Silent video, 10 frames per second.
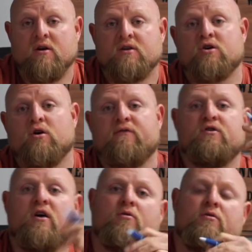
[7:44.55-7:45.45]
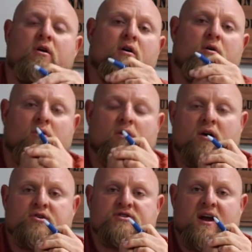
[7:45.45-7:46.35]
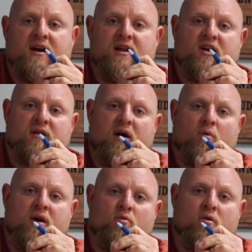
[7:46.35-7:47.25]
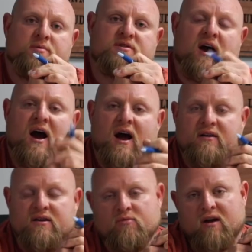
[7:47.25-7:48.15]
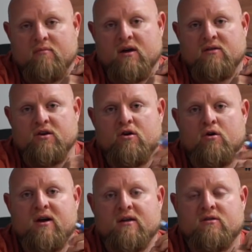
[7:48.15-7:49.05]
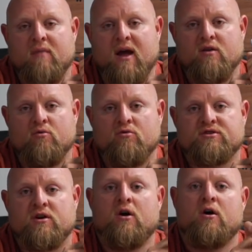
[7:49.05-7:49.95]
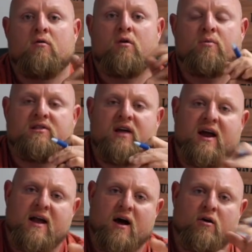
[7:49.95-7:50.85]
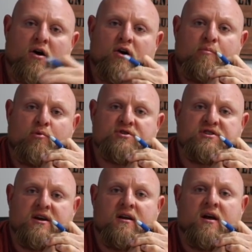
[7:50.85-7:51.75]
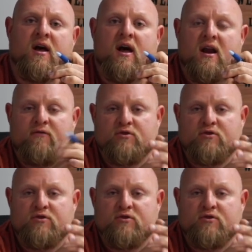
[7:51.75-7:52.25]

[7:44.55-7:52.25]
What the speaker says: So if you don't know or understand anything about winning warm-ups, I highly recommend that you go get the manuals where we lay it out 100%. And if you're